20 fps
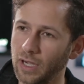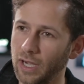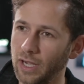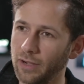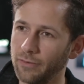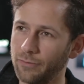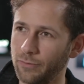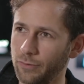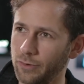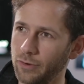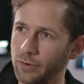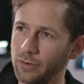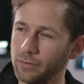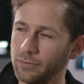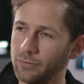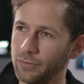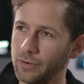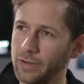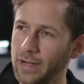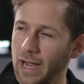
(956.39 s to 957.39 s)

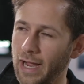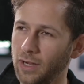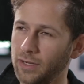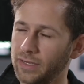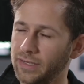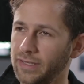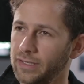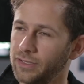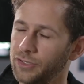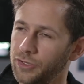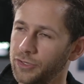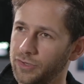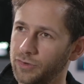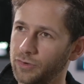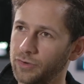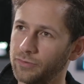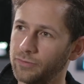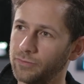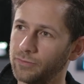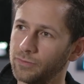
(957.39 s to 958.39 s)
for now, because that sort
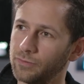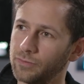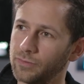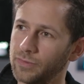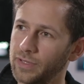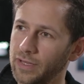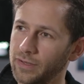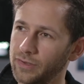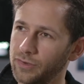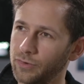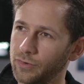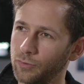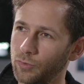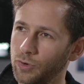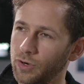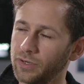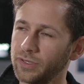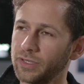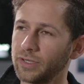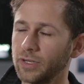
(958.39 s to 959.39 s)
of
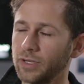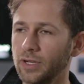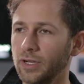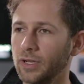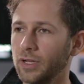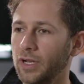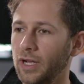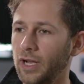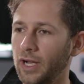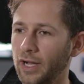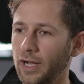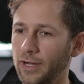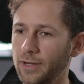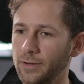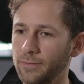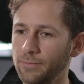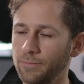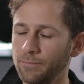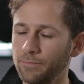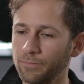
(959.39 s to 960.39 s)
worked.
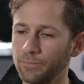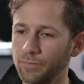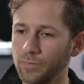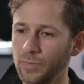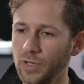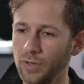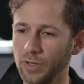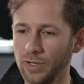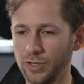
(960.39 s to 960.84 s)
It